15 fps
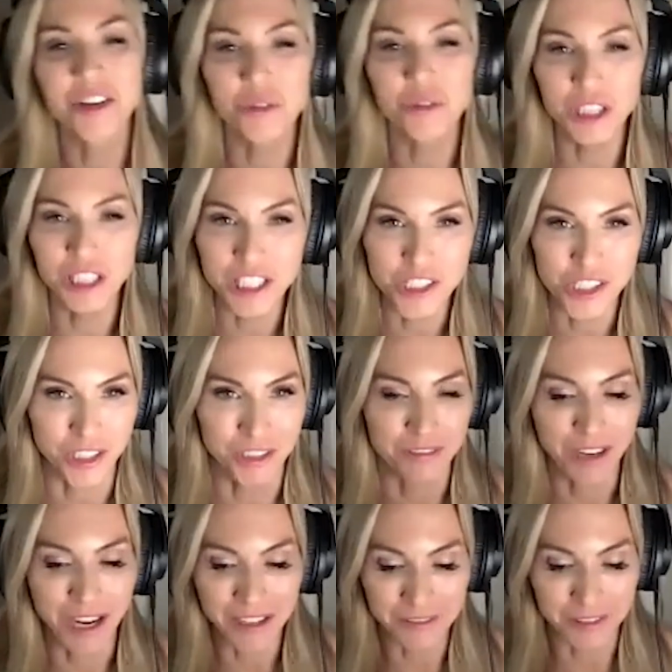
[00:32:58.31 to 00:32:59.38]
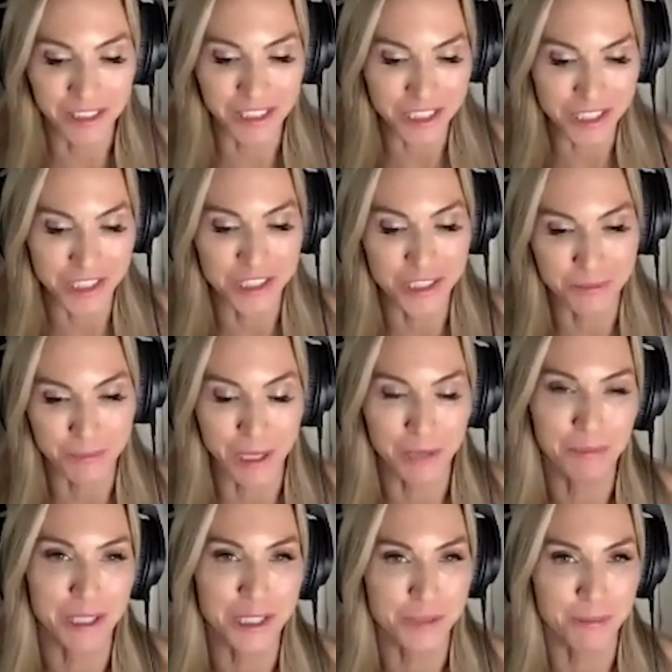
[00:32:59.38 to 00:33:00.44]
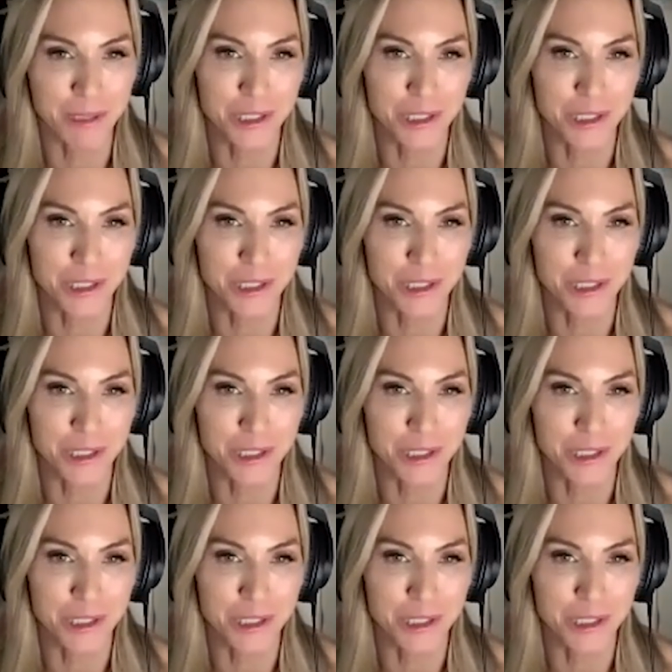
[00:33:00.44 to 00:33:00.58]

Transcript: like religion, right? Religion is man-made